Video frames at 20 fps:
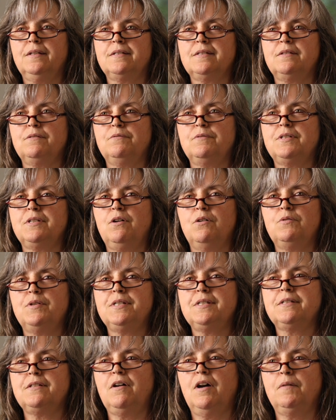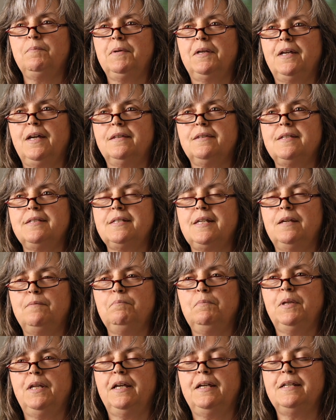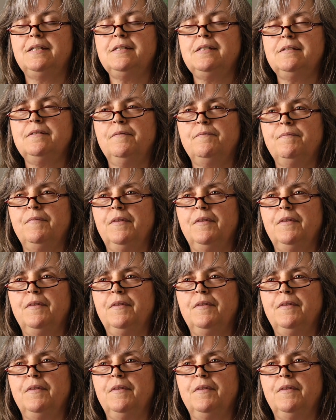because it was always stopping at the same place.